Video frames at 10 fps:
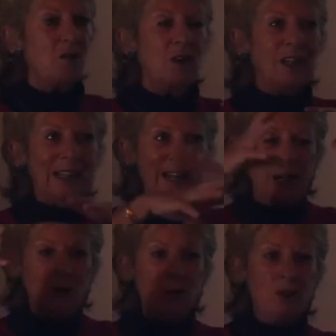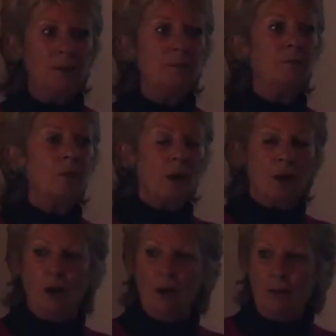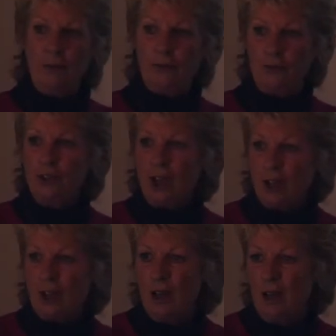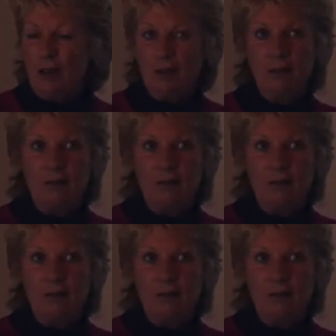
the cloud of the